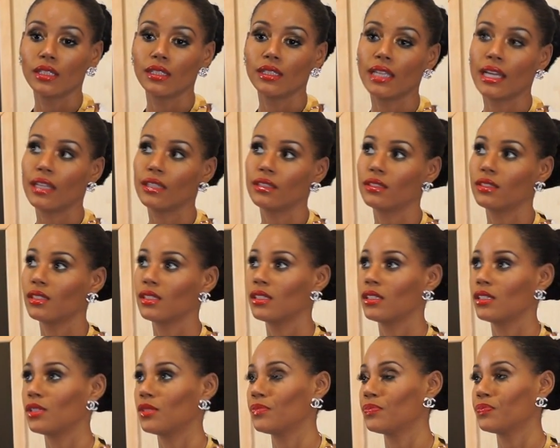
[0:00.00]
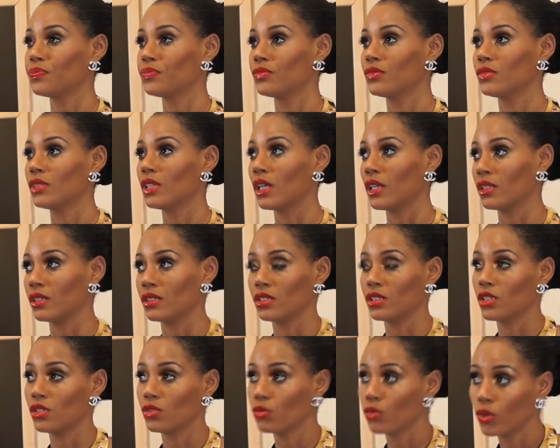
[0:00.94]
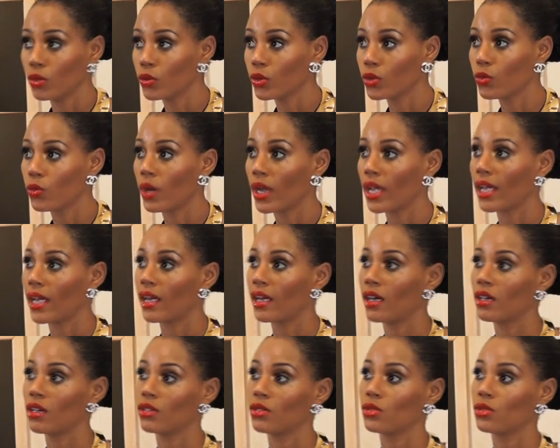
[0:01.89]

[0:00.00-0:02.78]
that we would wear,